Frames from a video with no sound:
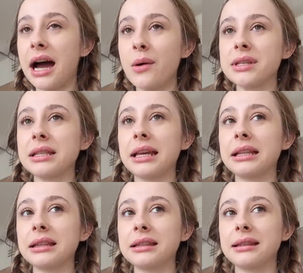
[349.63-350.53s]
I was
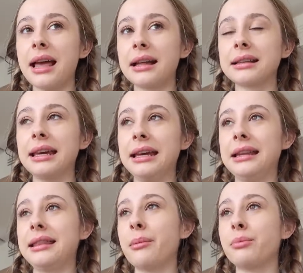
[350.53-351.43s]
like that
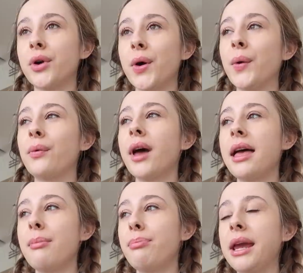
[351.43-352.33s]
kid that brought
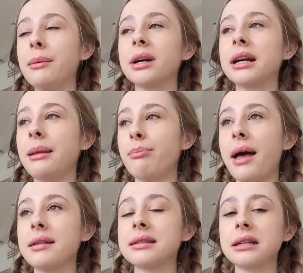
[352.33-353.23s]
paper and
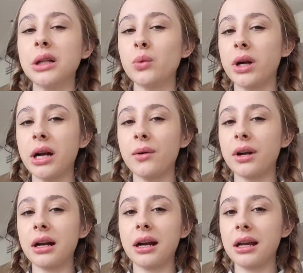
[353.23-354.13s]
pencil
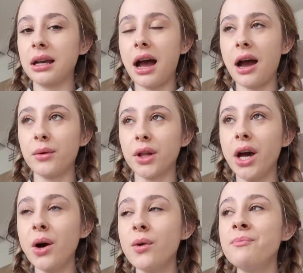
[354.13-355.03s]
wherever I would
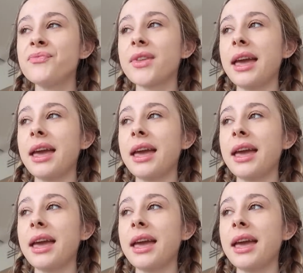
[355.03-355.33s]
go.